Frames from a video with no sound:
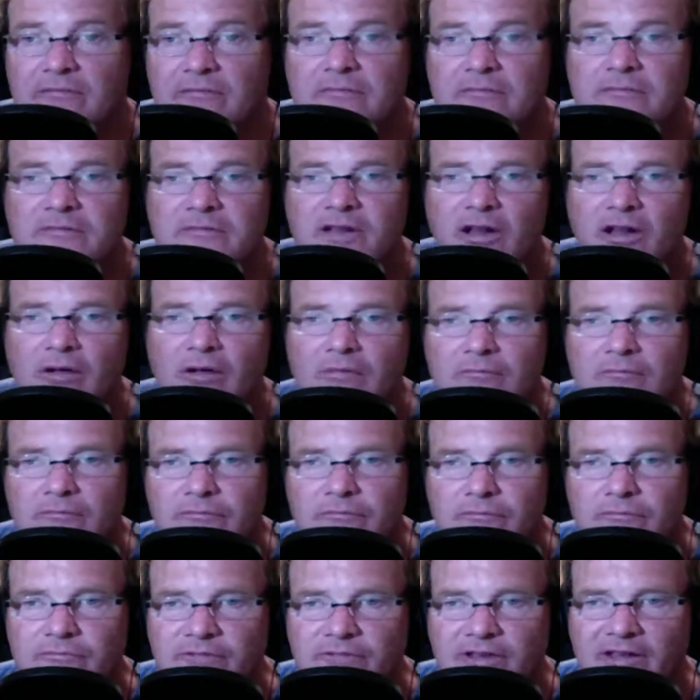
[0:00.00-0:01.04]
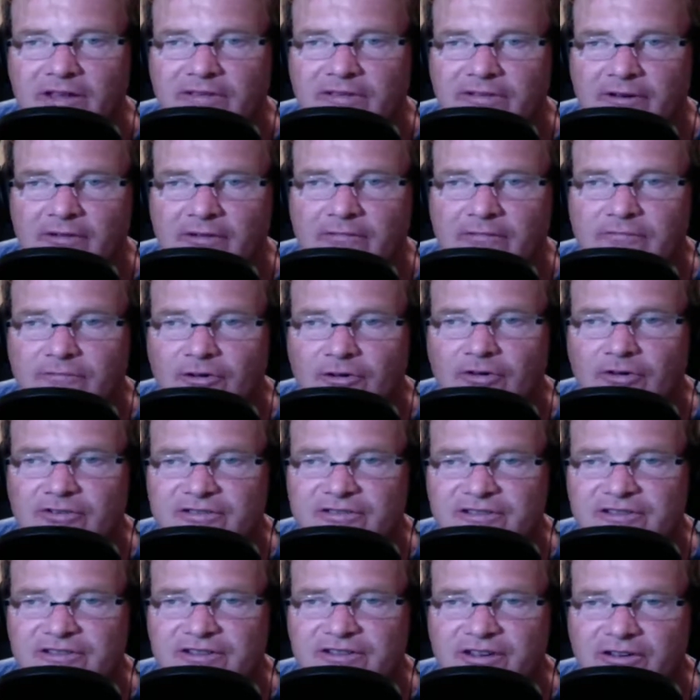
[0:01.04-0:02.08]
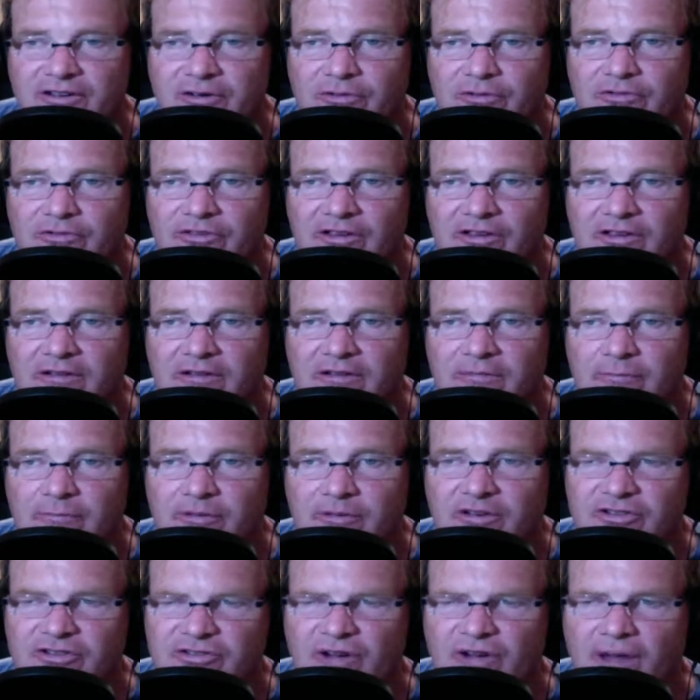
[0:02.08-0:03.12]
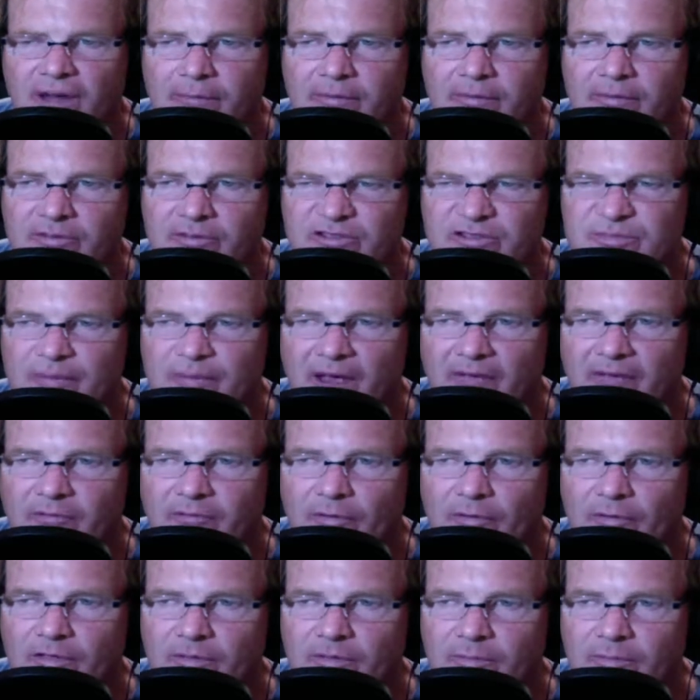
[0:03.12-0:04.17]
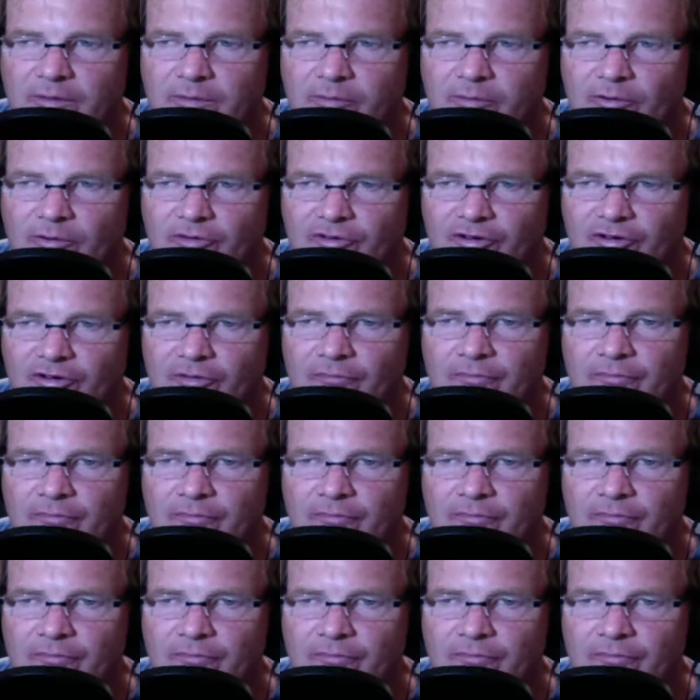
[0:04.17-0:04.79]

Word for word: you know, you get there first, you use it, you try and be respectful of other people too.